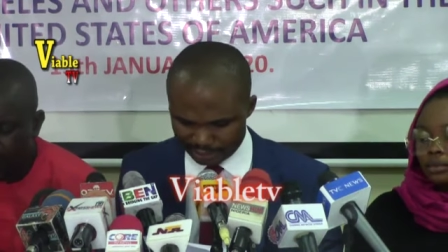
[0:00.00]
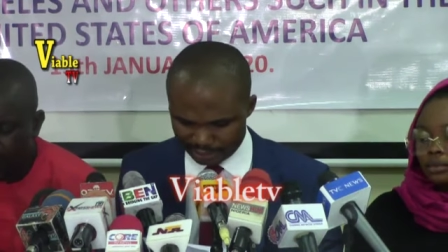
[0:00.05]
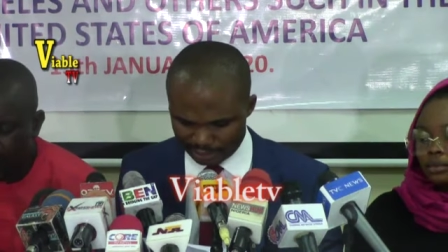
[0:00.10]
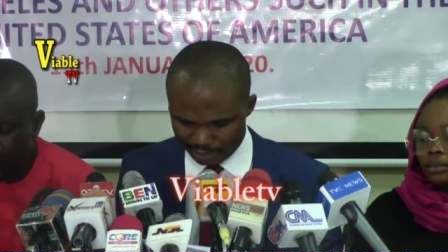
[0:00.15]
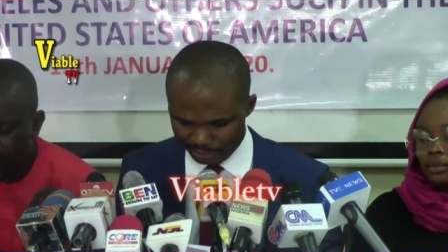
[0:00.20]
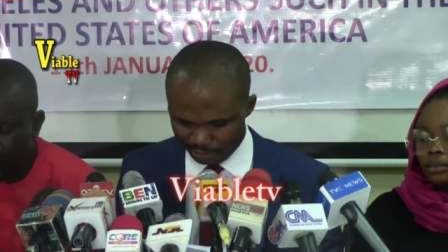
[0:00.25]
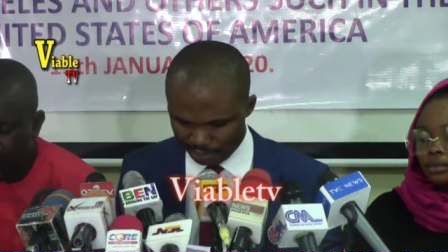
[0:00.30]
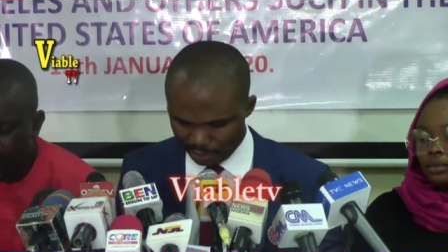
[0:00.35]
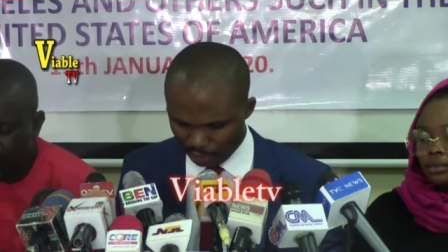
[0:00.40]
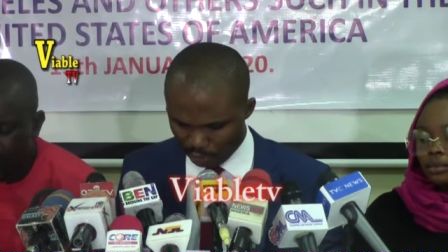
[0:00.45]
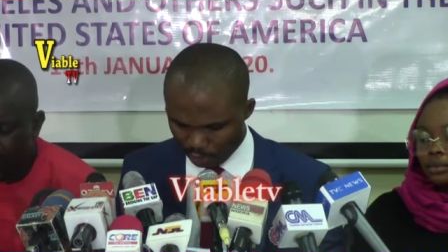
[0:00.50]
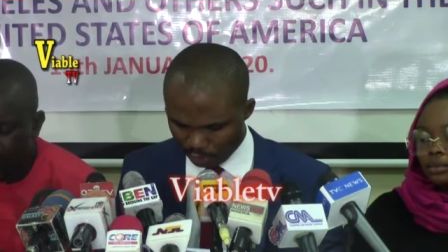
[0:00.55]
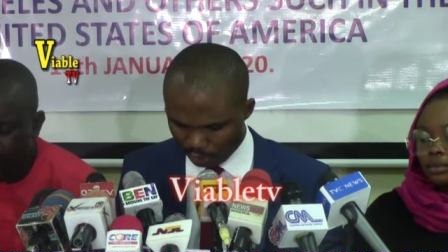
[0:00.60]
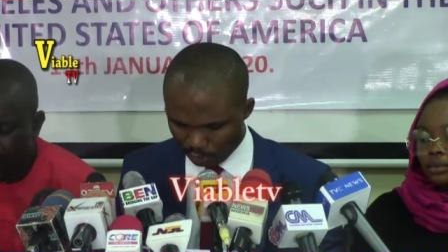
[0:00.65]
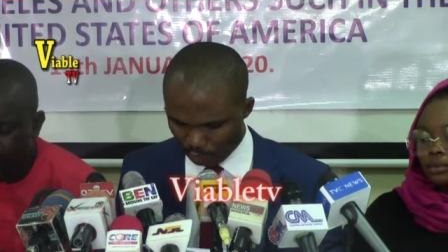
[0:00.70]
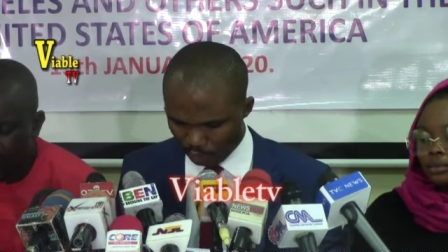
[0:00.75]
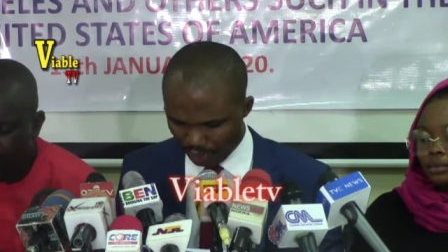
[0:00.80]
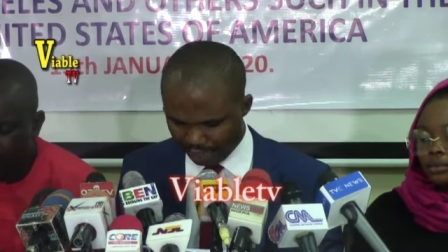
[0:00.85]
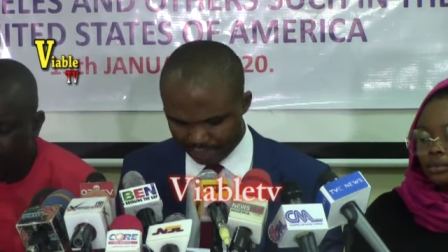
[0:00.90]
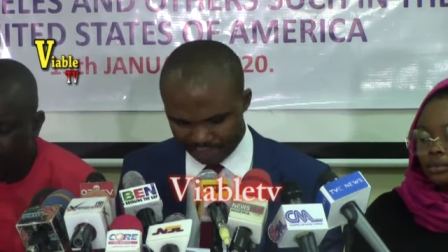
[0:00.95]
Assembly only
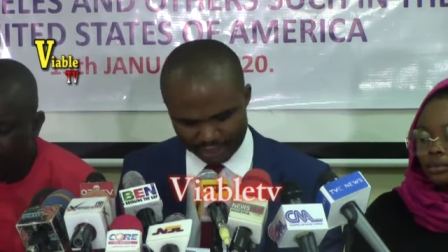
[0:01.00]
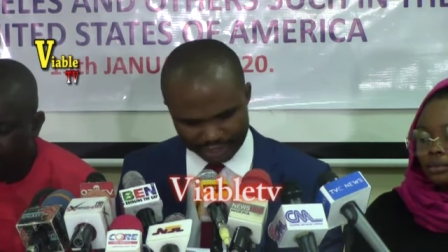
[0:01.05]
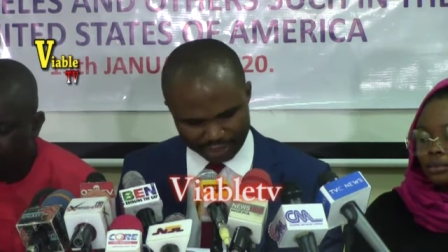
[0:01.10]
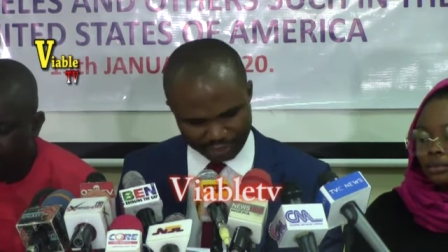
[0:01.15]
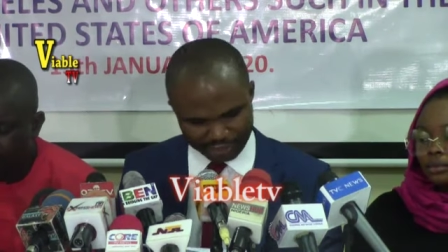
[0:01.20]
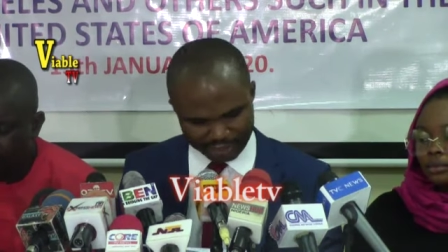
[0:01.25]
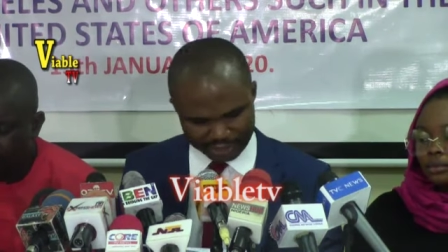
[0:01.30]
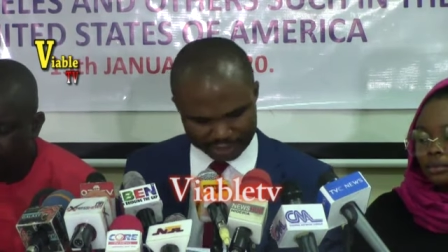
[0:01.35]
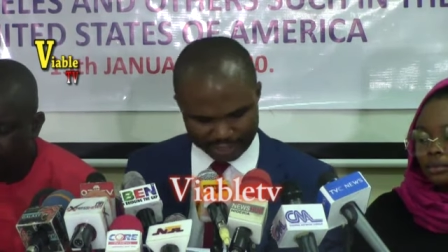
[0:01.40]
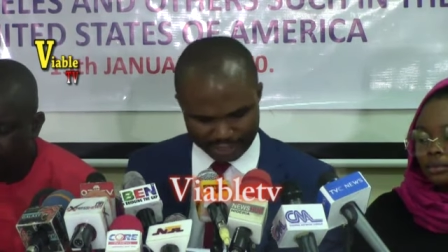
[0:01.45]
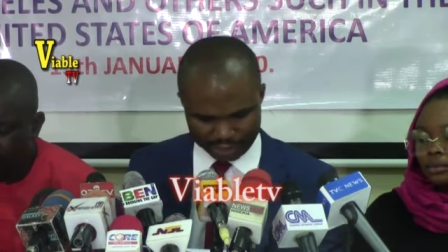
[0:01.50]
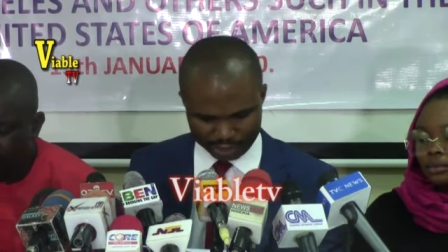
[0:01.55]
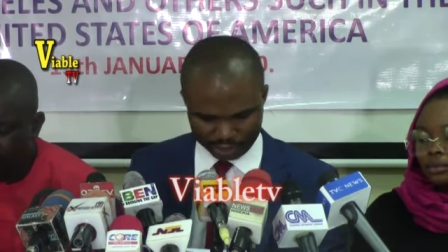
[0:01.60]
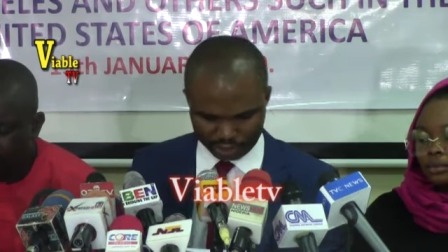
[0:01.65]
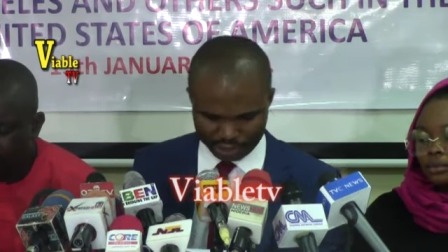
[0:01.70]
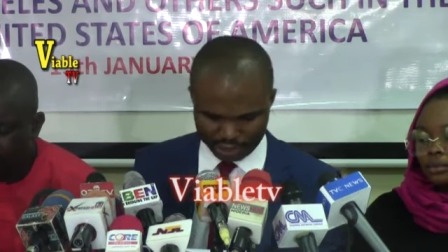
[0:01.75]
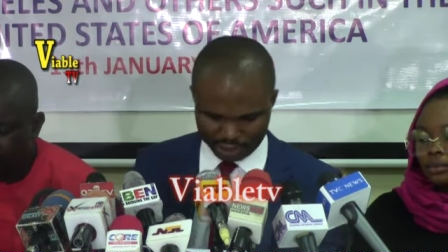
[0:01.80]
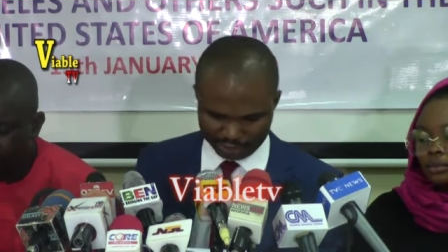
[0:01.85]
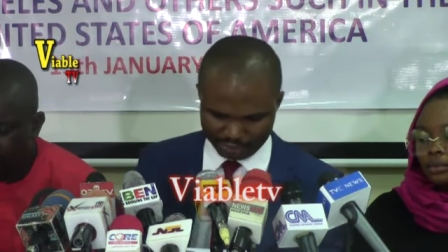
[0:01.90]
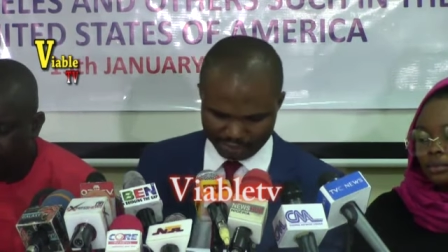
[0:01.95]
went a great
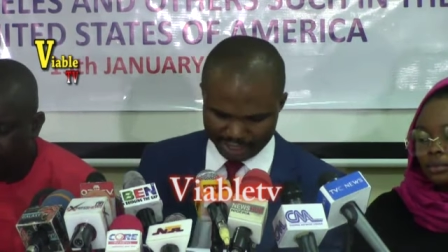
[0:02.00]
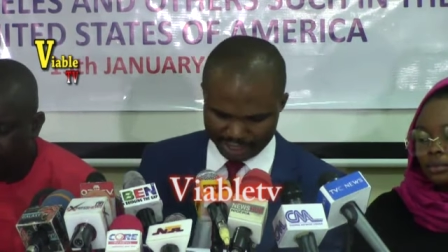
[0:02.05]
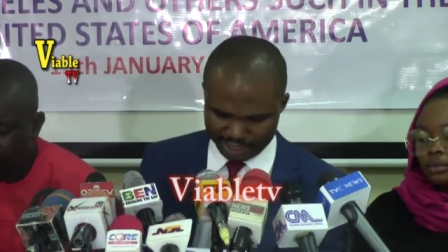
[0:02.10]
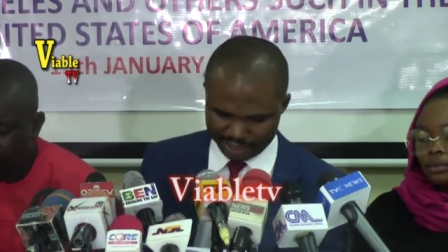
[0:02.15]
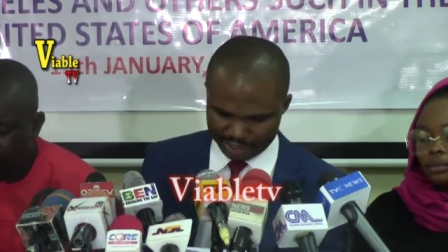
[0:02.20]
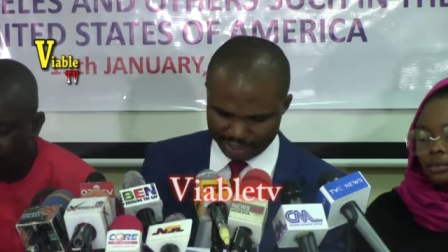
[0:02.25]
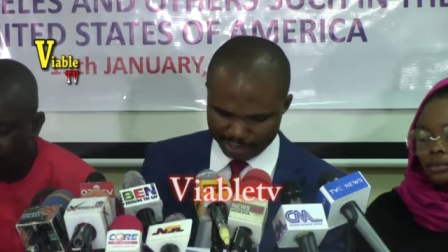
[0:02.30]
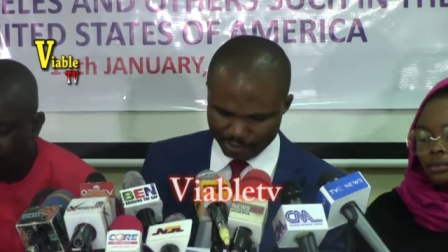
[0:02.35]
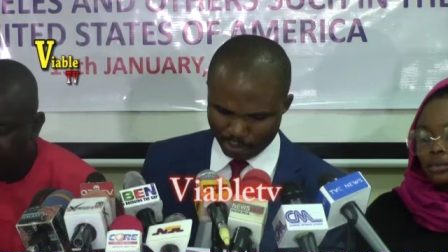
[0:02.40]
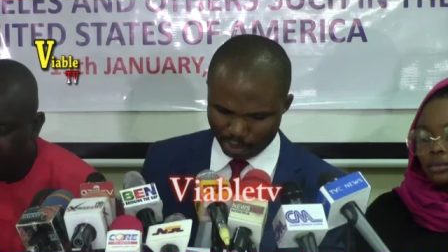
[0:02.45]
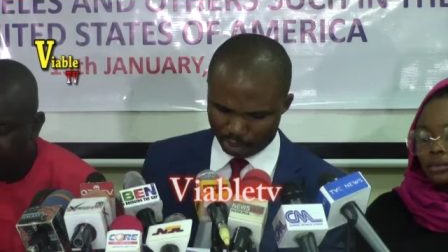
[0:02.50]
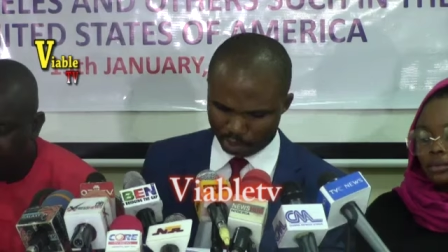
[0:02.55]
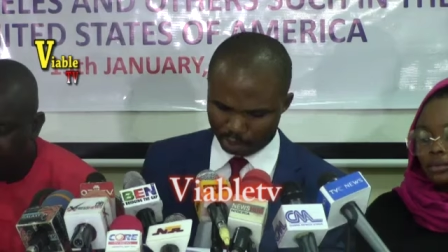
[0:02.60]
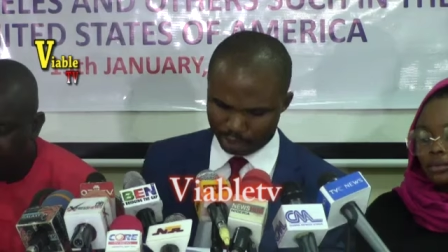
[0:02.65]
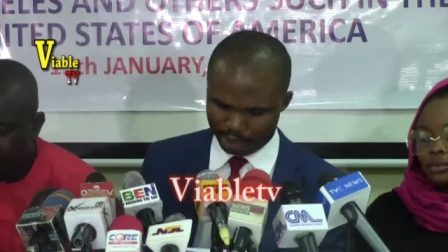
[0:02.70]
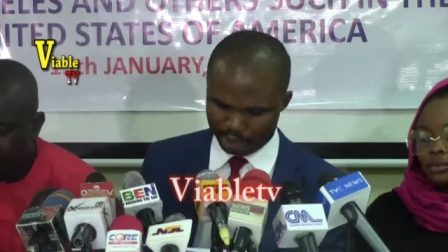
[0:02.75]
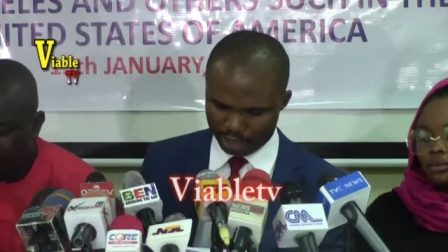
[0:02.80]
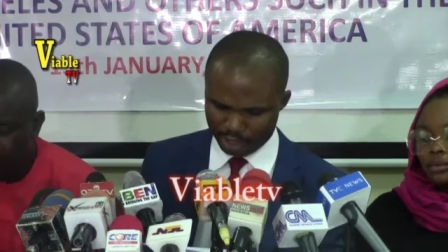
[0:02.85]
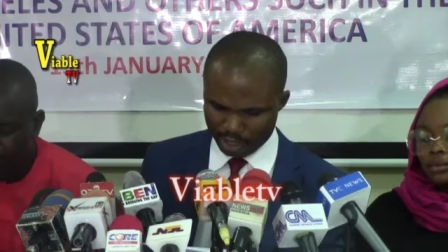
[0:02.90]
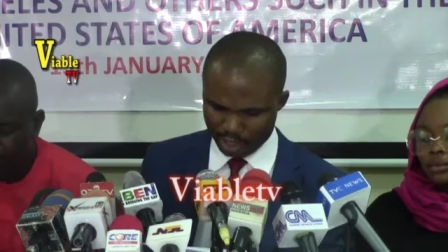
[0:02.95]
length in making a
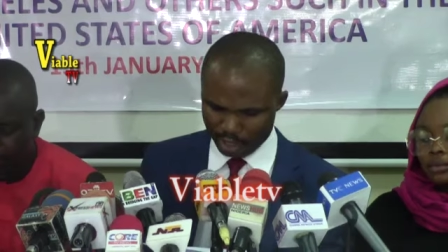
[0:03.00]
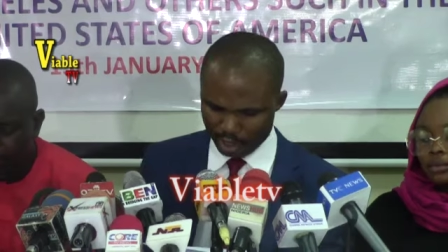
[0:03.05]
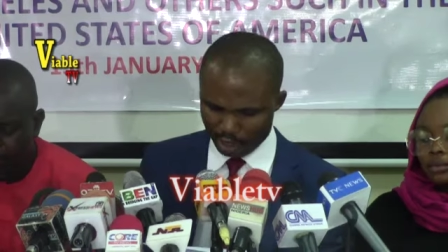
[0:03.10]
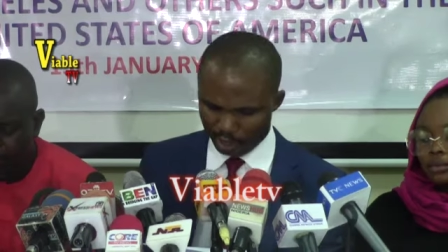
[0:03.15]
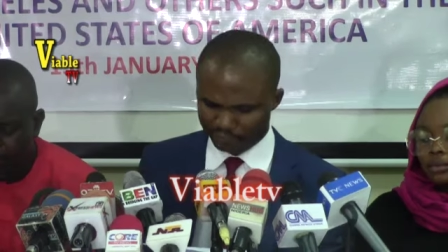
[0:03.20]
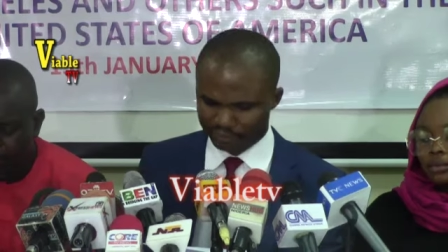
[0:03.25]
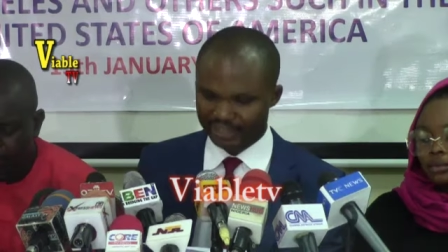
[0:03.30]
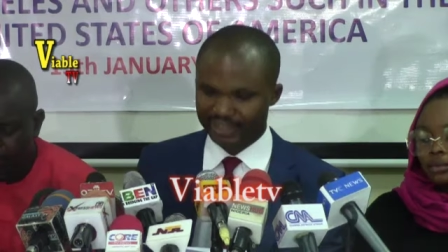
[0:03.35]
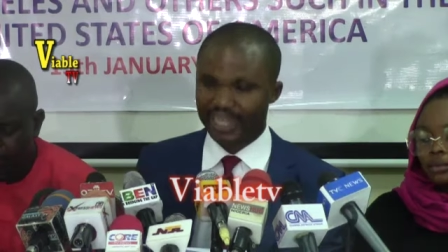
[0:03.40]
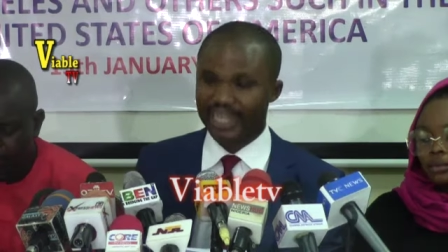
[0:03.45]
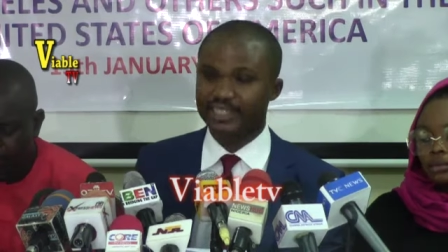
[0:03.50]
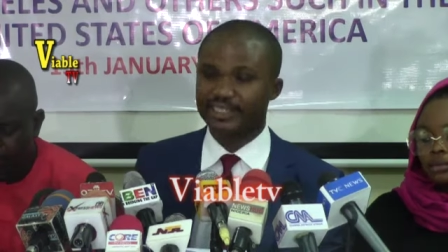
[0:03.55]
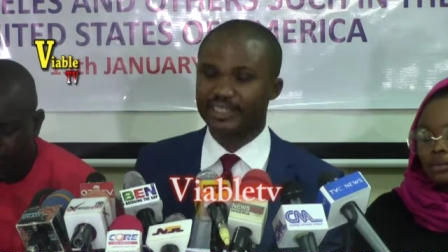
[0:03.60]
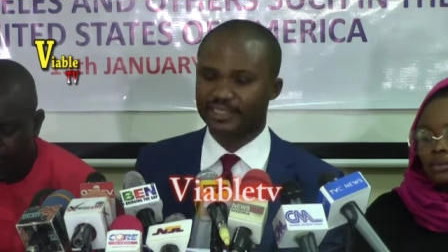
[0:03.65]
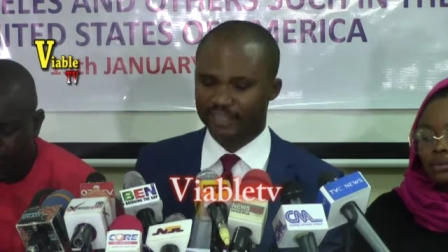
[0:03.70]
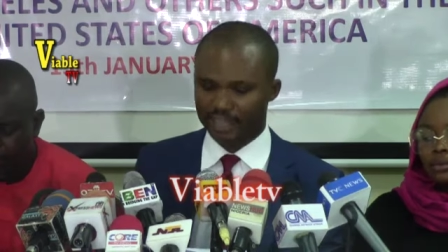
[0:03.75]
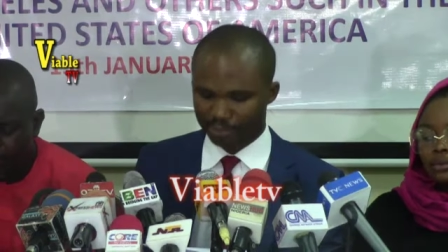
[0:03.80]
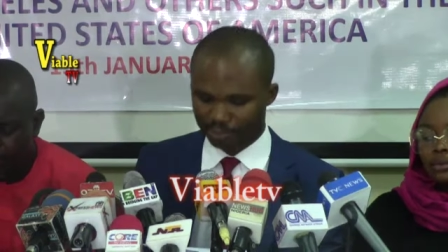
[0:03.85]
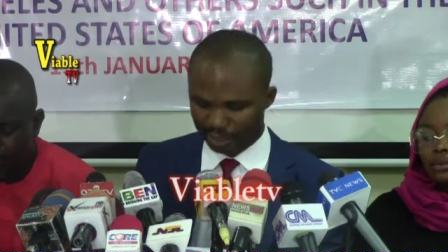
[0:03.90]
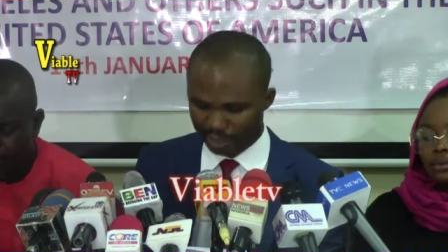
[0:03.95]
mockery of the Ninth
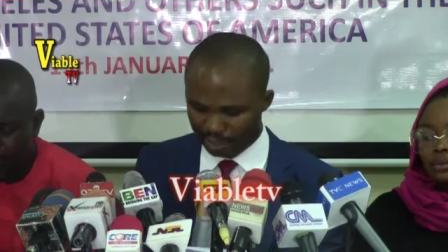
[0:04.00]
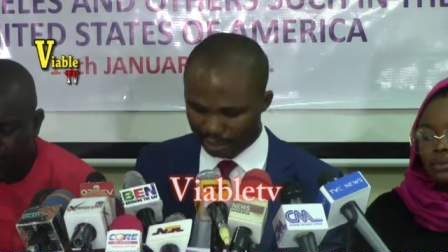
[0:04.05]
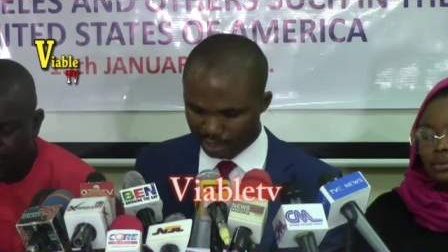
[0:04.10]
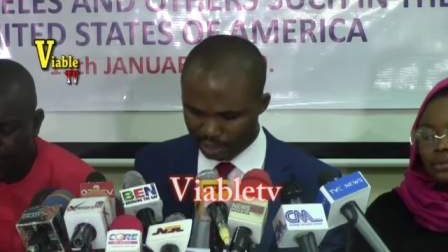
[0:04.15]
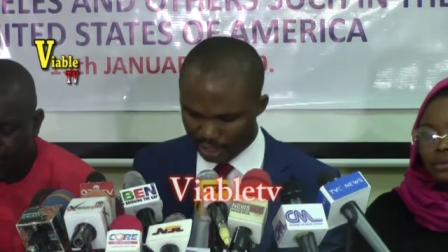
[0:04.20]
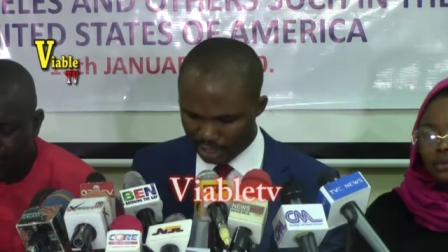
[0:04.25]
Assembly